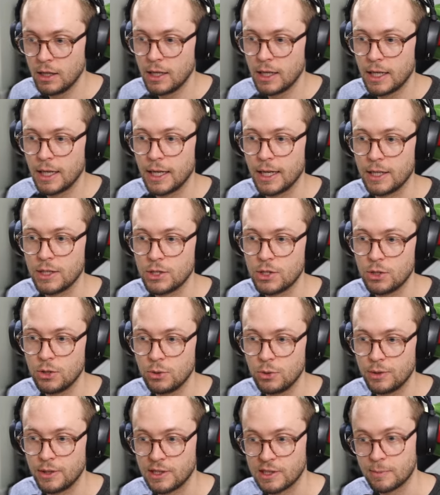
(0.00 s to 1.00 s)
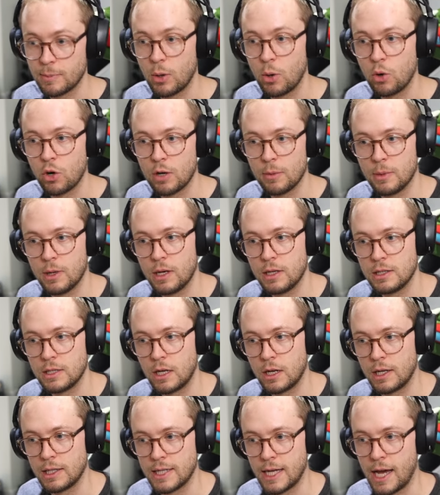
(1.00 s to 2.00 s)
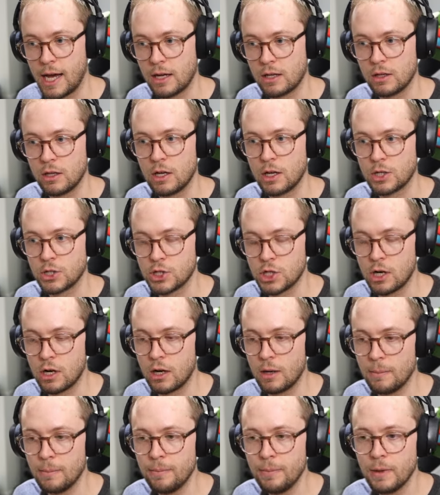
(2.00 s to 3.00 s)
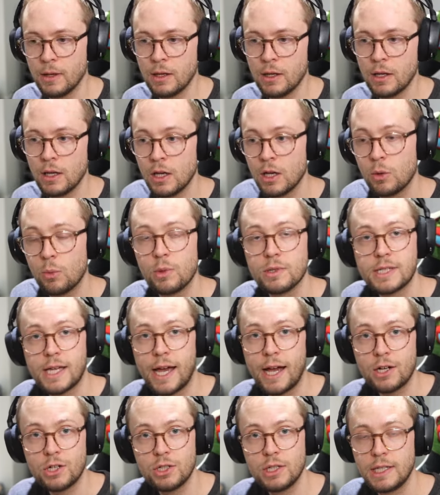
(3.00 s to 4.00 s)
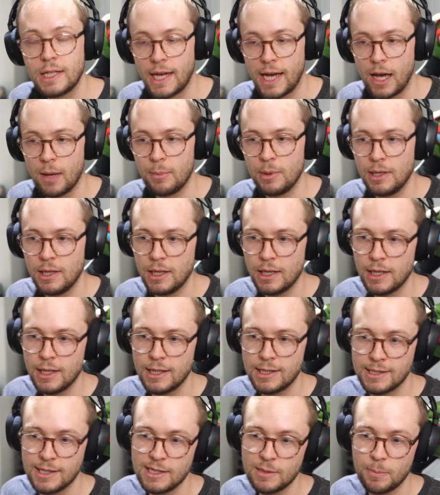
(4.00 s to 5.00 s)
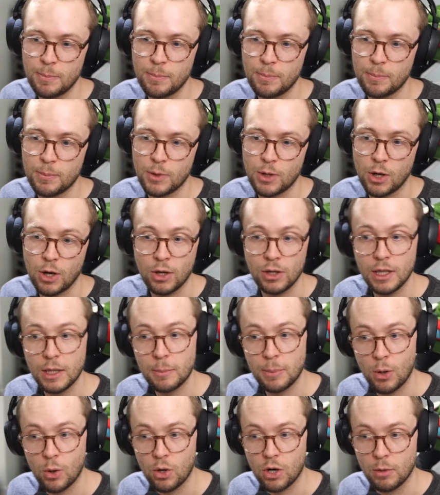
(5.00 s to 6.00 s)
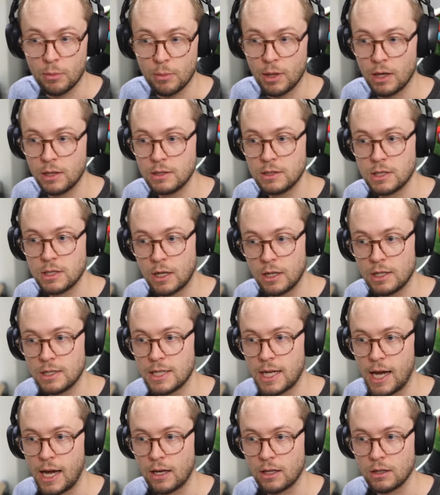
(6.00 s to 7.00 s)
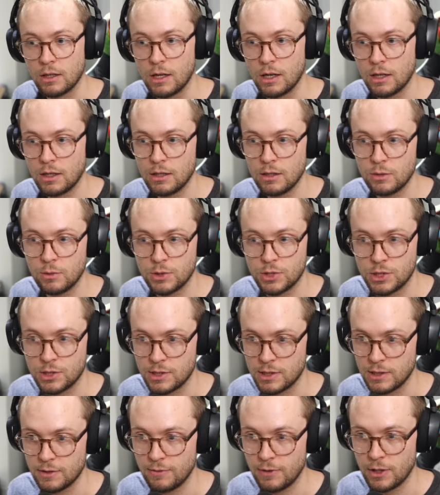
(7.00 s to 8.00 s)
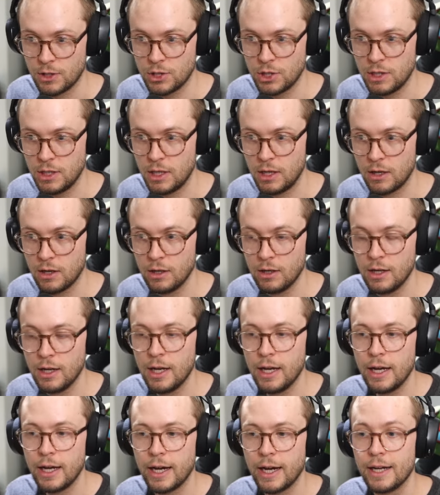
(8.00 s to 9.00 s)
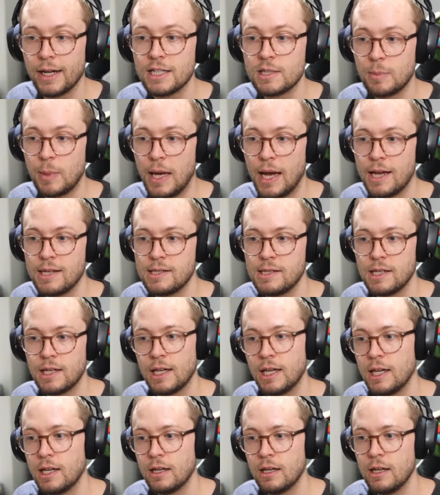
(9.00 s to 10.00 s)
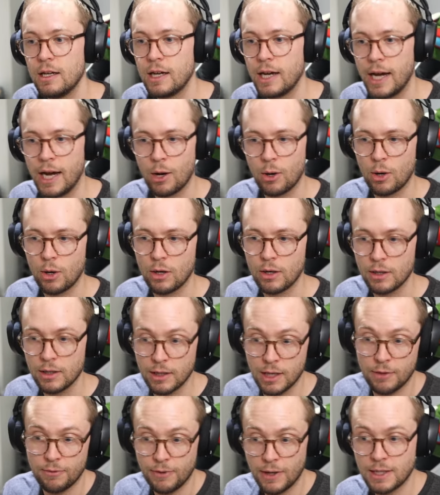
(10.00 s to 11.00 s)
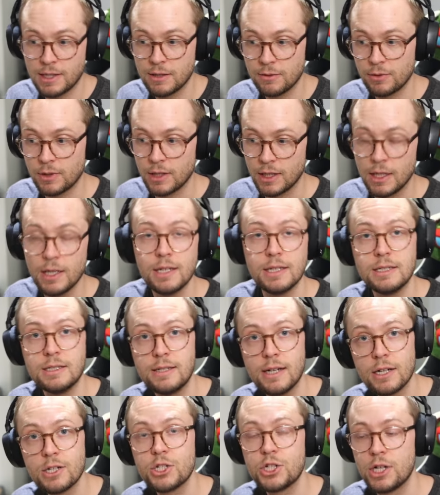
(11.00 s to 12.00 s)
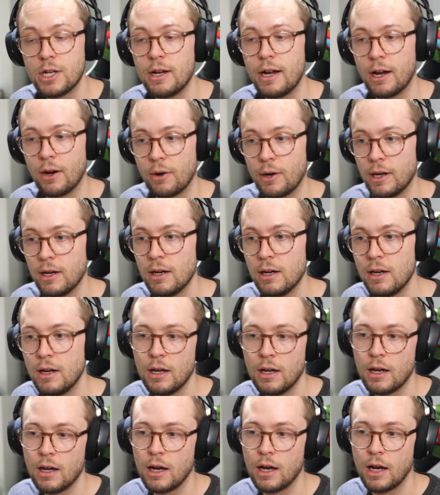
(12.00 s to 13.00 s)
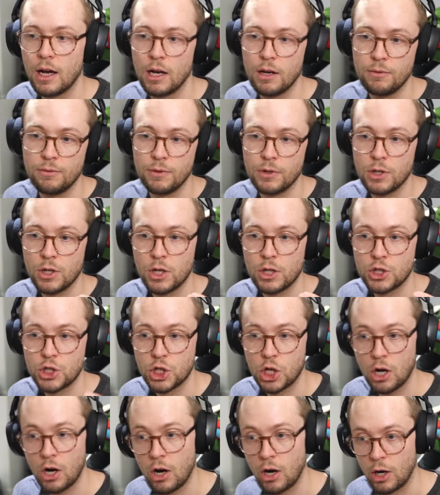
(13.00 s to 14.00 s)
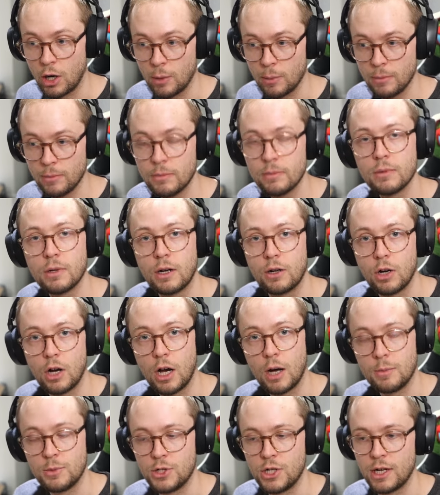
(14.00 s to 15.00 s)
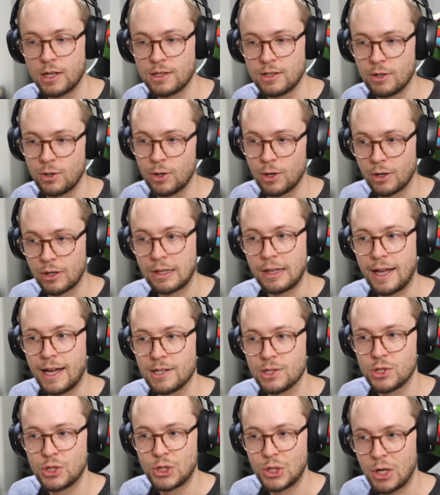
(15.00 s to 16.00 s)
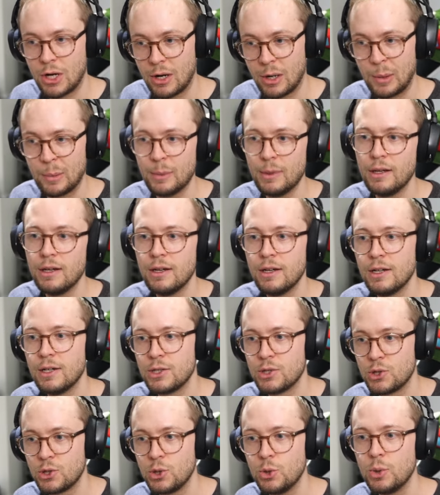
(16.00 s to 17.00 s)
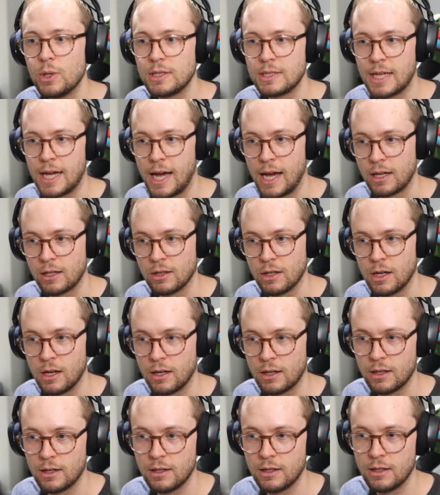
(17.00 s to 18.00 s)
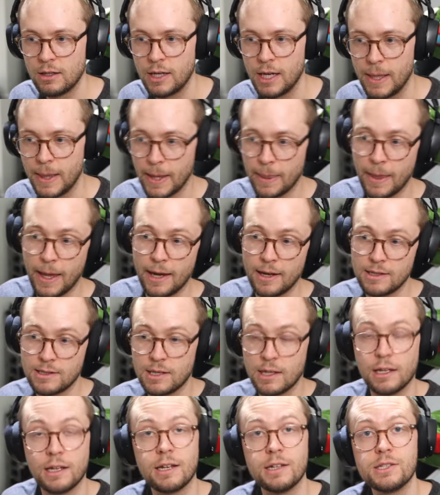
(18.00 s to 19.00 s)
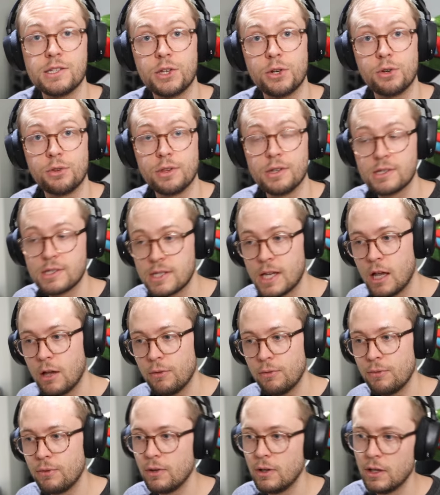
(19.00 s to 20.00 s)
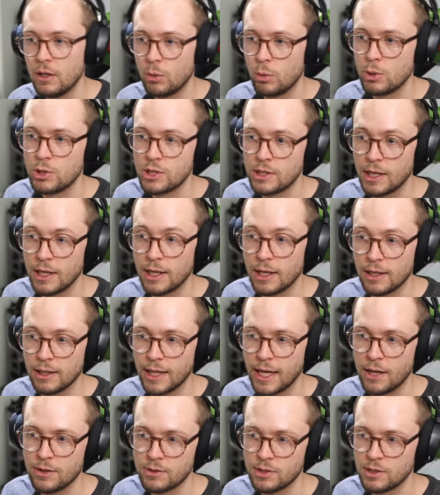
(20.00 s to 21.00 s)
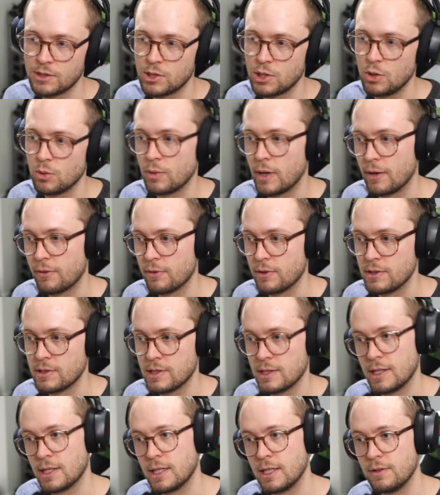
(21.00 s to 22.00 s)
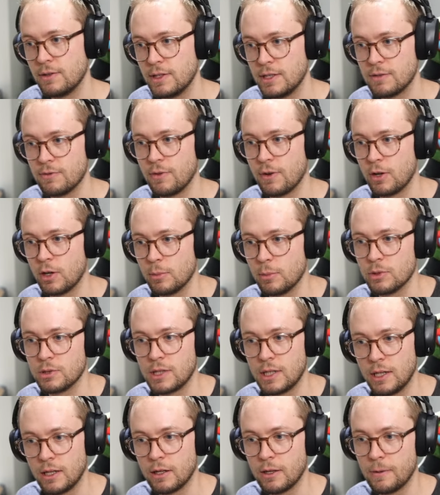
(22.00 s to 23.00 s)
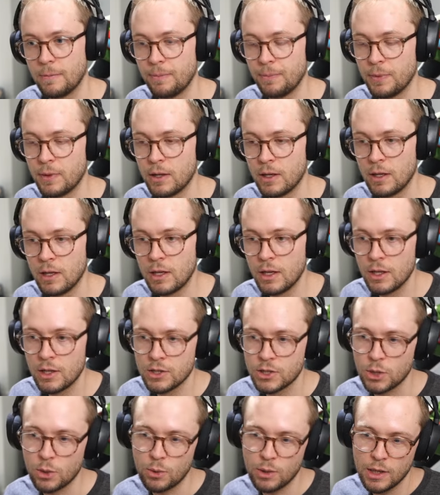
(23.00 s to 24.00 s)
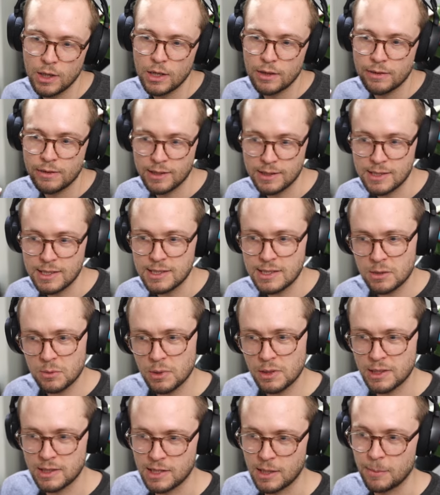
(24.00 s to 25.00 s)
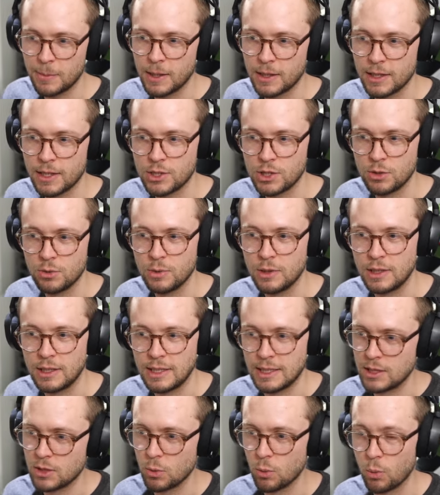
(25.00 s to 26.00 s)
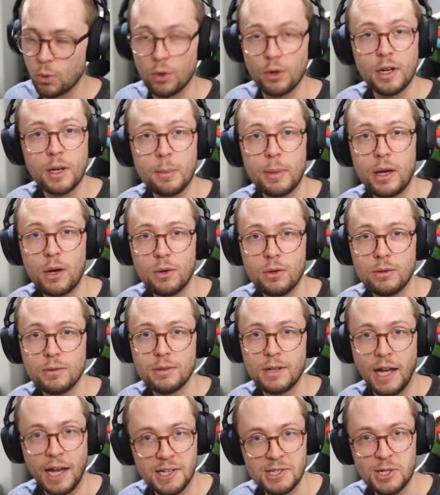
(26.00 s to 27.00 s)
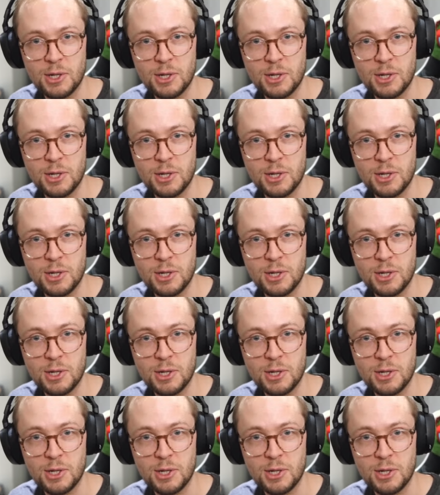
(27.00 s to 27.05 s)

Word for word: into this pokemon.attack log charm, what's actually happening is it's calling pokemon.attack log, which is this function here, and it's passing in our effectively dictionary of charm, our object or our class charm, to attack log. And then that is then considered the self, which then allows us to reference any of these variables here. So this isn't really something that you really need to worry about as you're